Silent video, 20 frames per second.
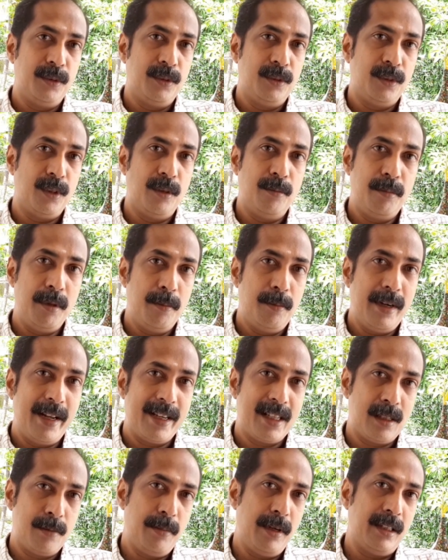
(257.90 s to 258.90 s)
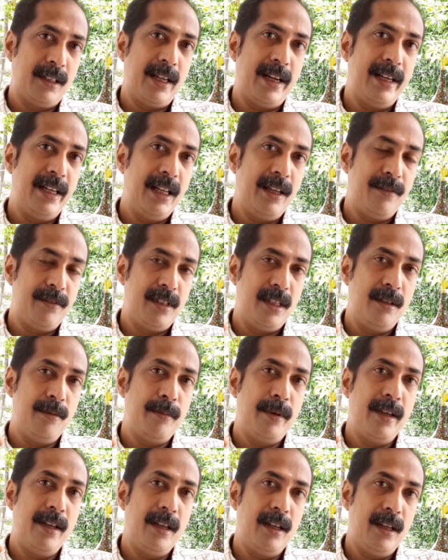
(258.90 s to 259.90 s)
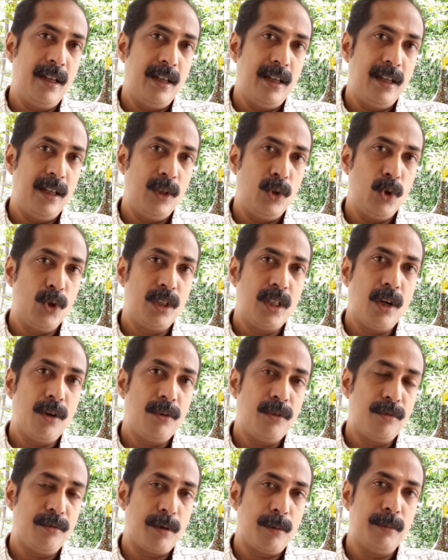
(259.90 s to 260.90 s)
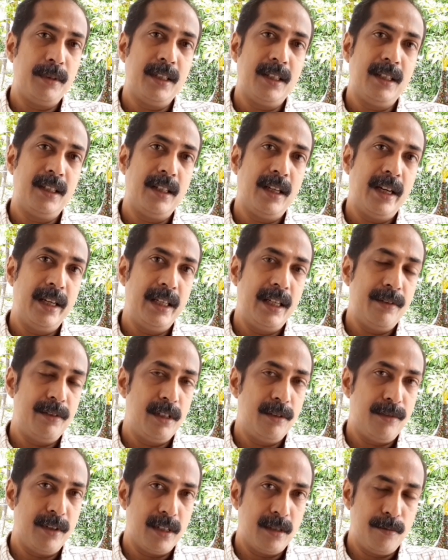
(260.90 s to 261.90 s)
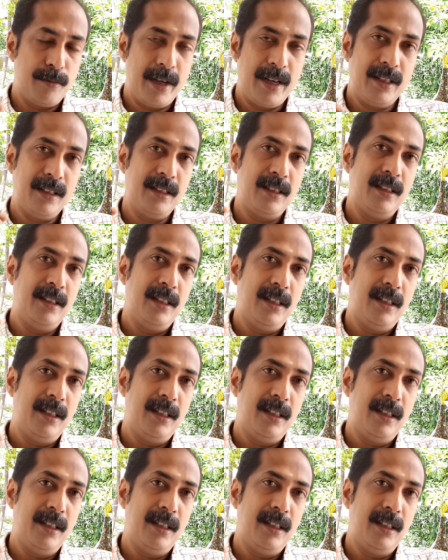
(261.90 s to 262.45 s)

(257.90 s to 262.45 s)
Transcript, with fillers: So people expect the IDFC may quit out from the IDFC First Bank,